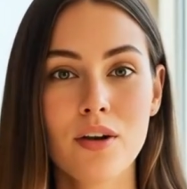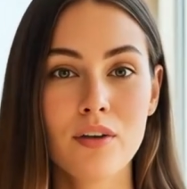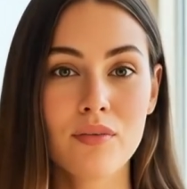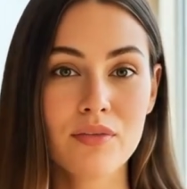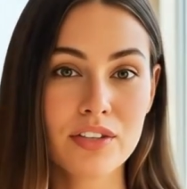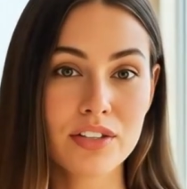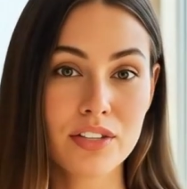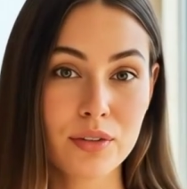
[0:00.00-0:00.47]

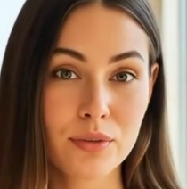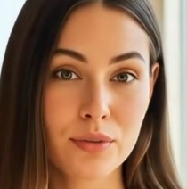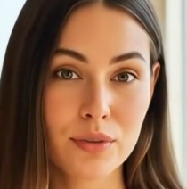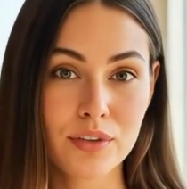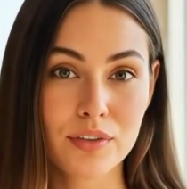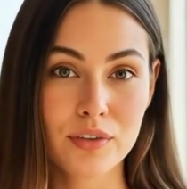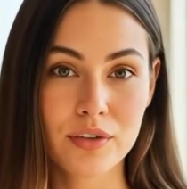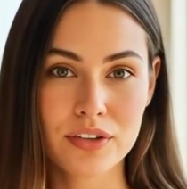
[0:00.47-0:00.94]
She found
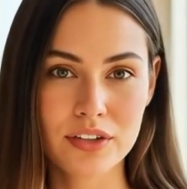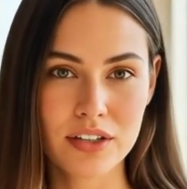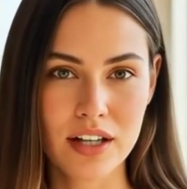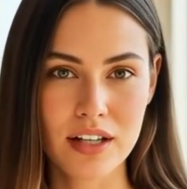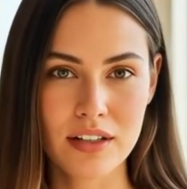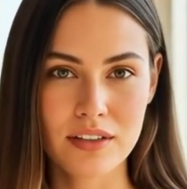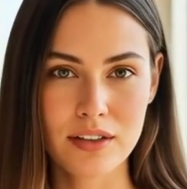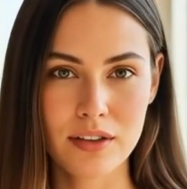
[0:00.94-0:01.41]
maternity
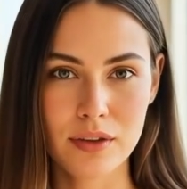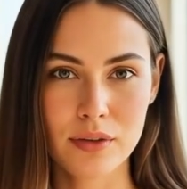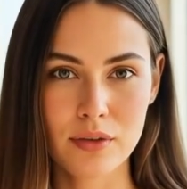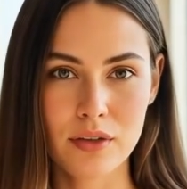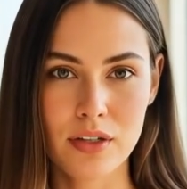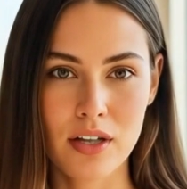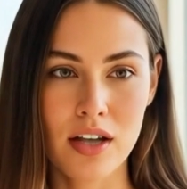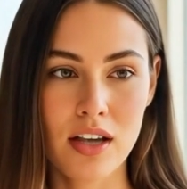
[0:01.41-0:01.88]
clothes at
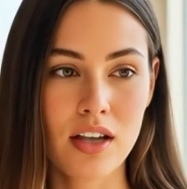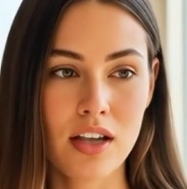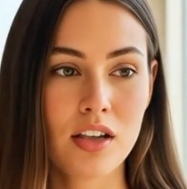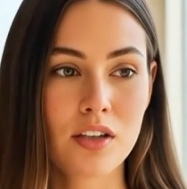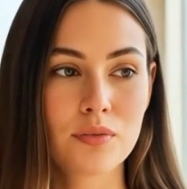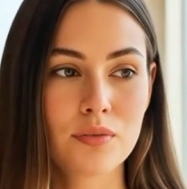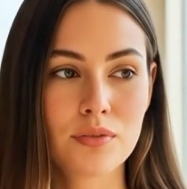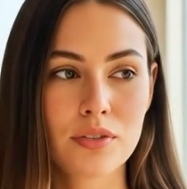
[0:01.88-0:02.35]
thrift
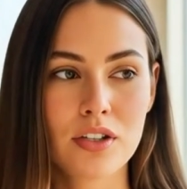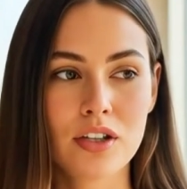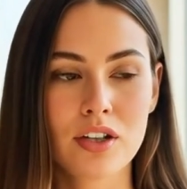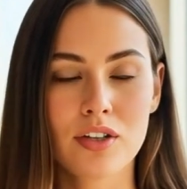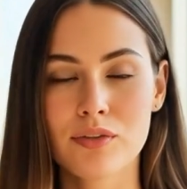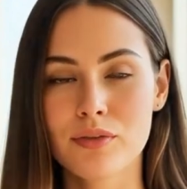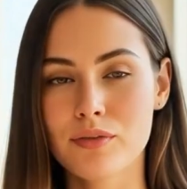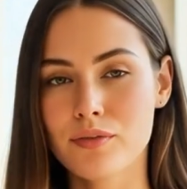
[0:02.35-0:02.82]
stores,
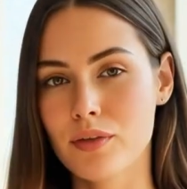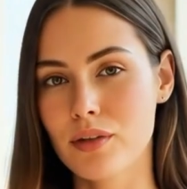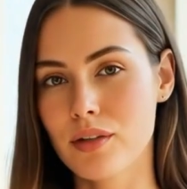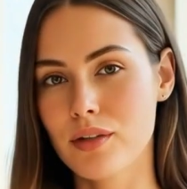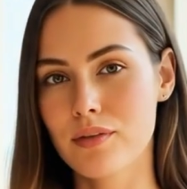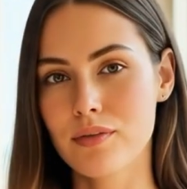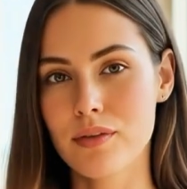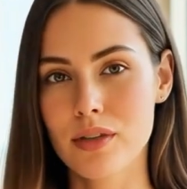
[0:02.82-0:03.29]

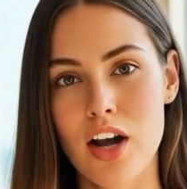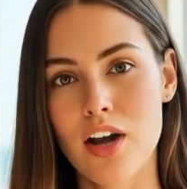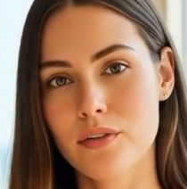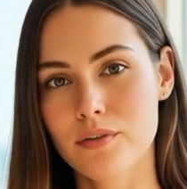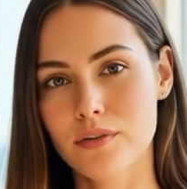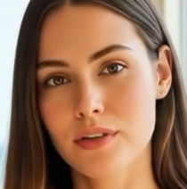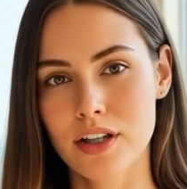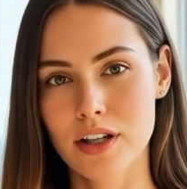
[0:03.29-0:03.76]
insisting I
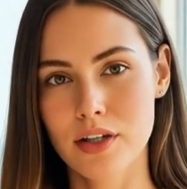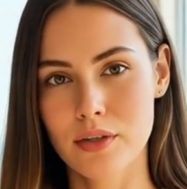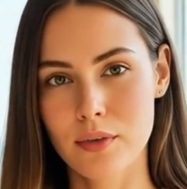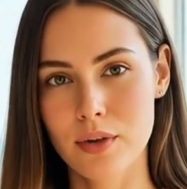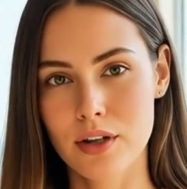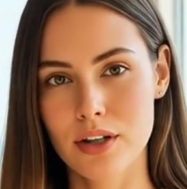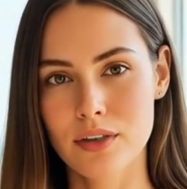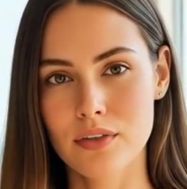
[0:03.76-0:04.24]
needed to
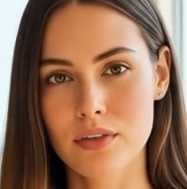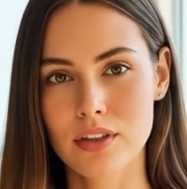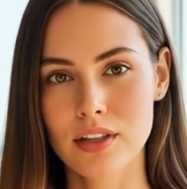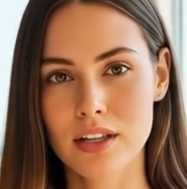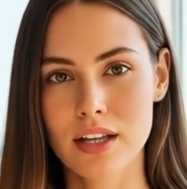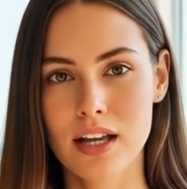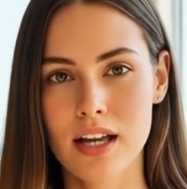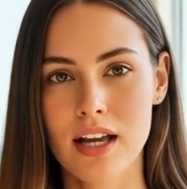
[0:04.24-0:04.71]
dress like a
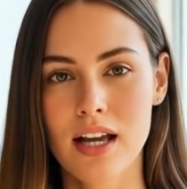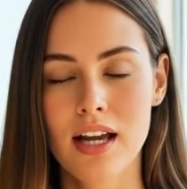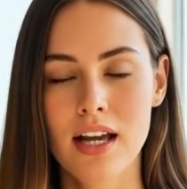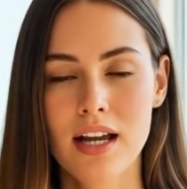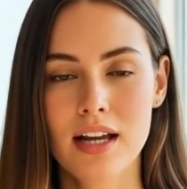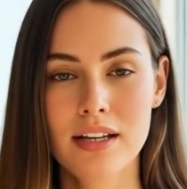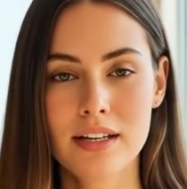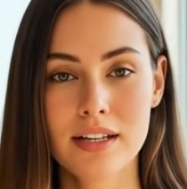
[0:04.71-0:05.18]
professional
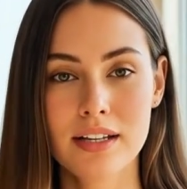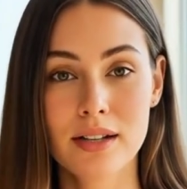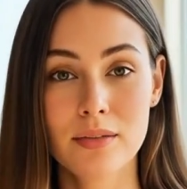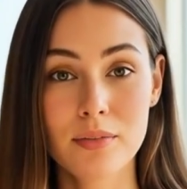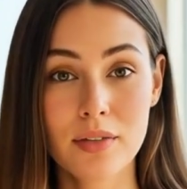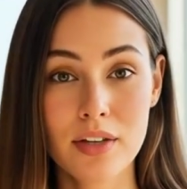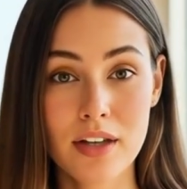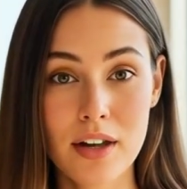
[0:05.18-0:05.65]

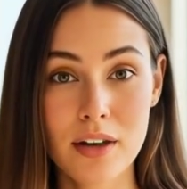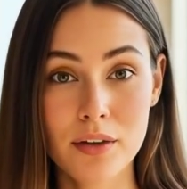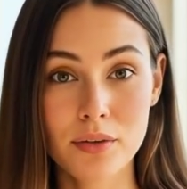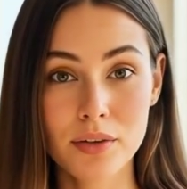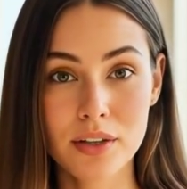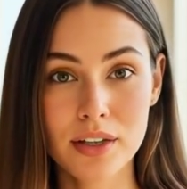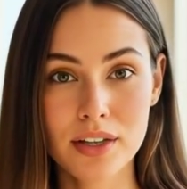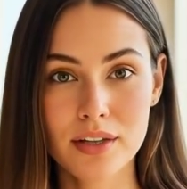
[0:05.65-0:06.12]
baker,
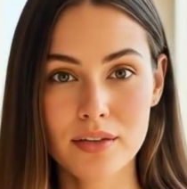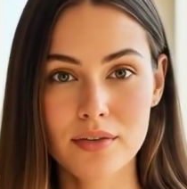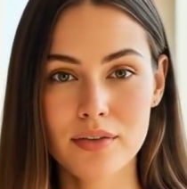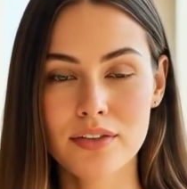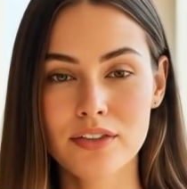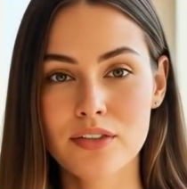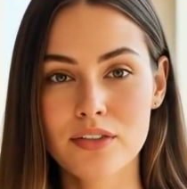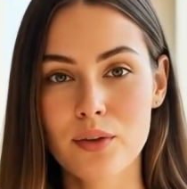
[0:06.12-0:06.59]
not a
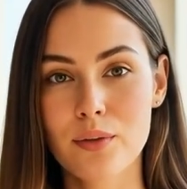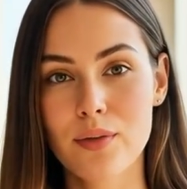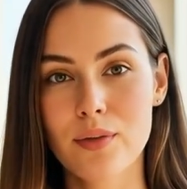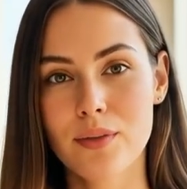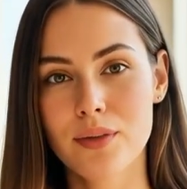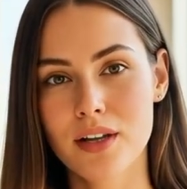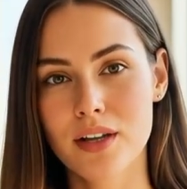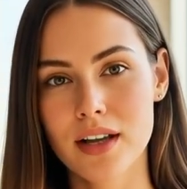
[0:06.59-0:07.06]
refugee.
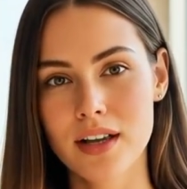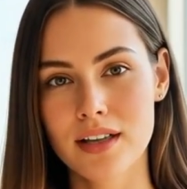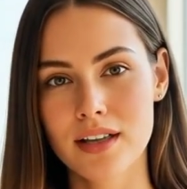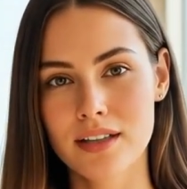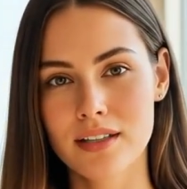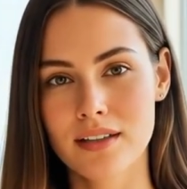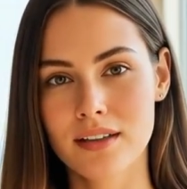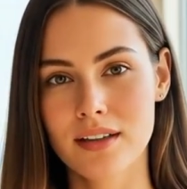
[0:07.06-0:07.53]

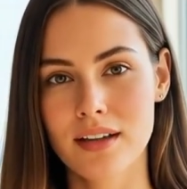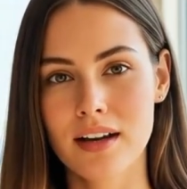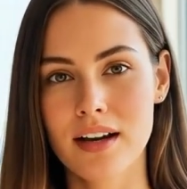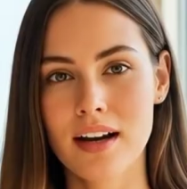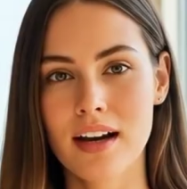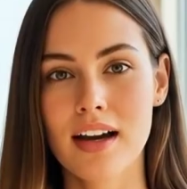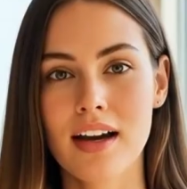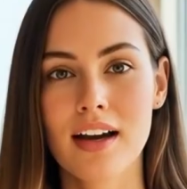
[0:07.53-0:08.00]

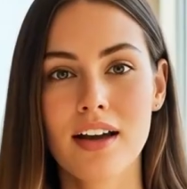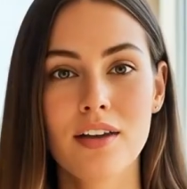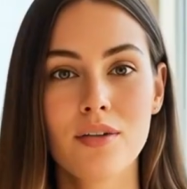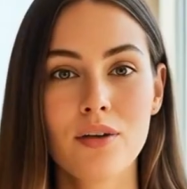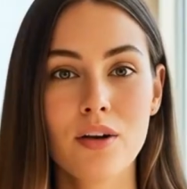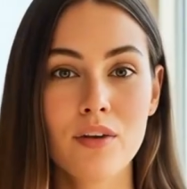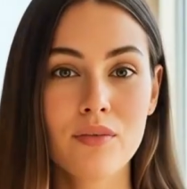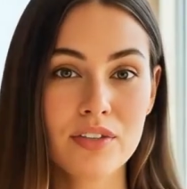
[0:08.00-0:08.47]
One night
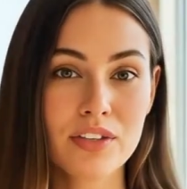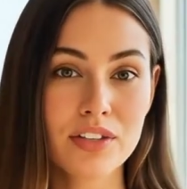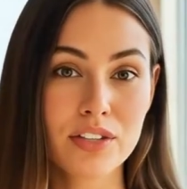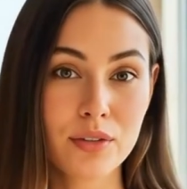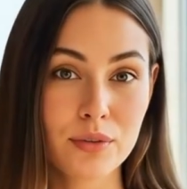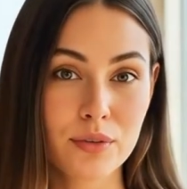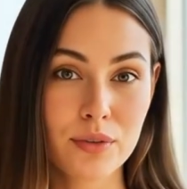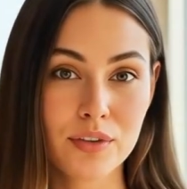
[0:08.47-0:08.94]
after
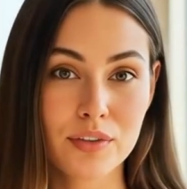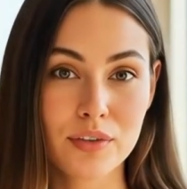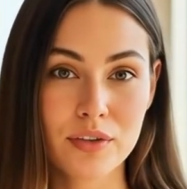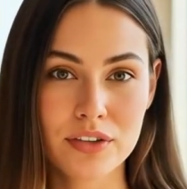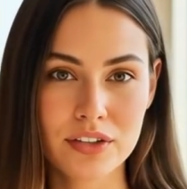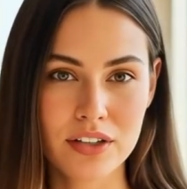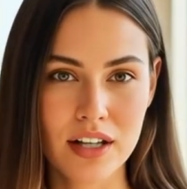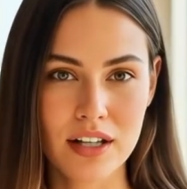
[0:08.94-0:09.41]
closing,
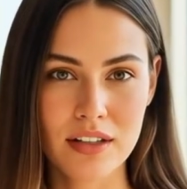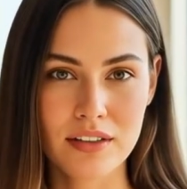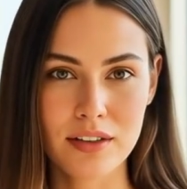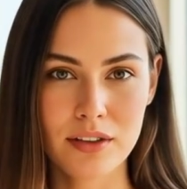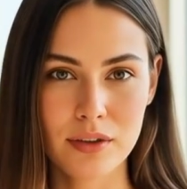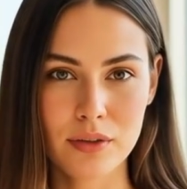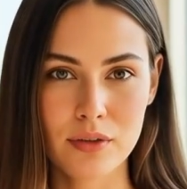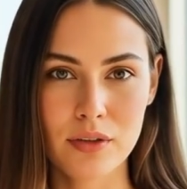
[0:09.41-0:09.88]
Martha
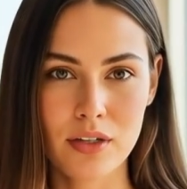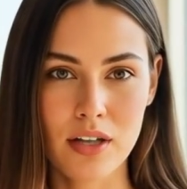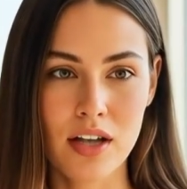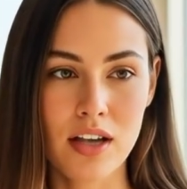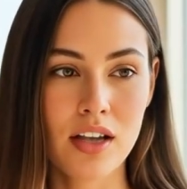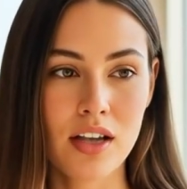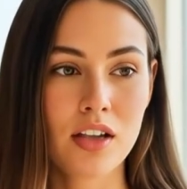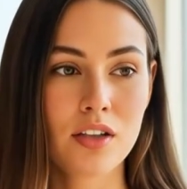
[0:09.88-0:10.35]
and I
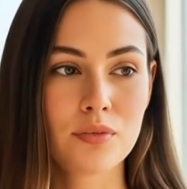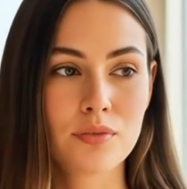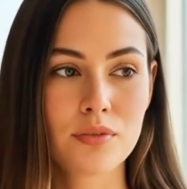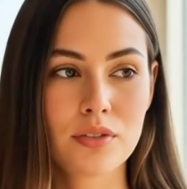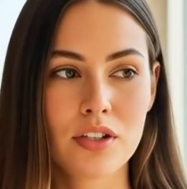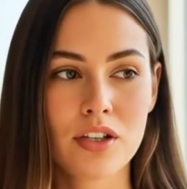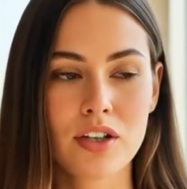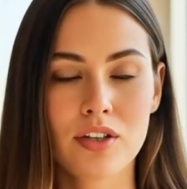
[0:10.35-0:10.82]
sat drinking
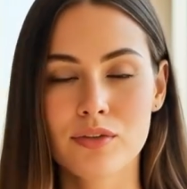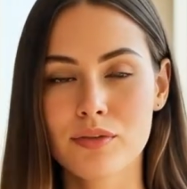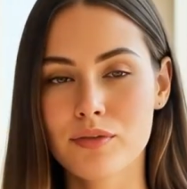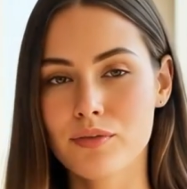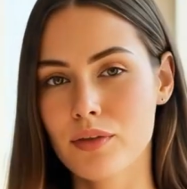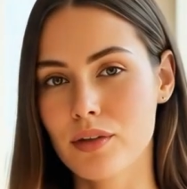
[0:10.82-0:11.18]
tea.